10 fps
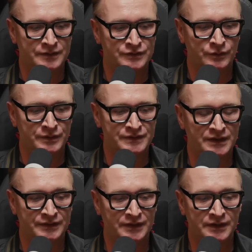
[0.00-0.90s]
always
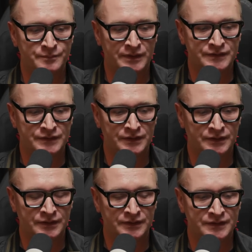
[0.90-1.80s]
like that, but
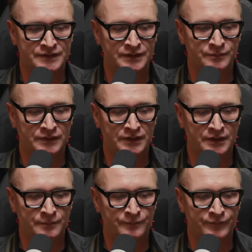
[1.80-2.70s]
at the same
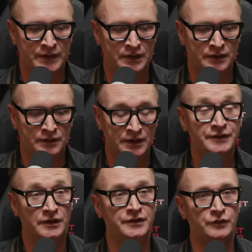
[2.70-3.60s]
time,
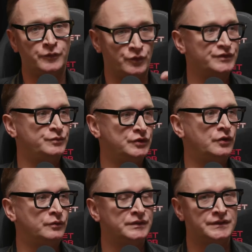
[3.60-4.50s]
and of course we
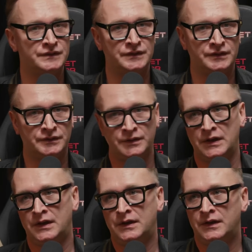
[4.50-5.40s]
know that
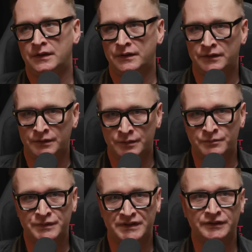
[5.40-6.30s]

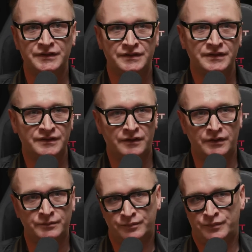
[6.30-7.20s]
statistics
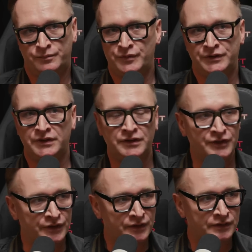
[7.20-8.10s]
are pretty
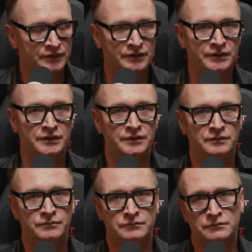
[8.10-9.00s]
clear. To
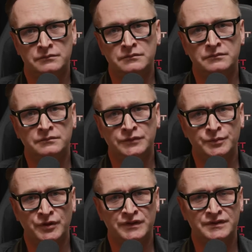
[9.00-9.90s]

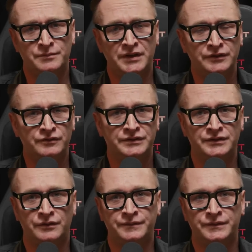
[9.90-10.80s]
be honest, the minority
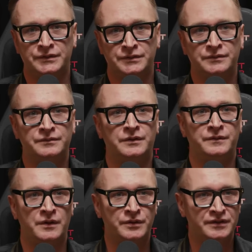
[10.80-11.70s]
of
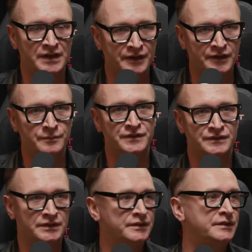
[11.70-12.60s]
our gamers,
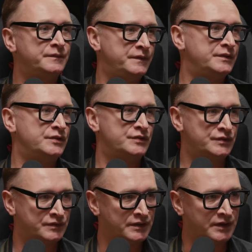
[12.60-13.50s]
they finish
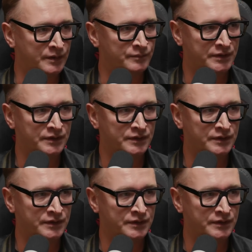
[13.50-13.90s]
the game,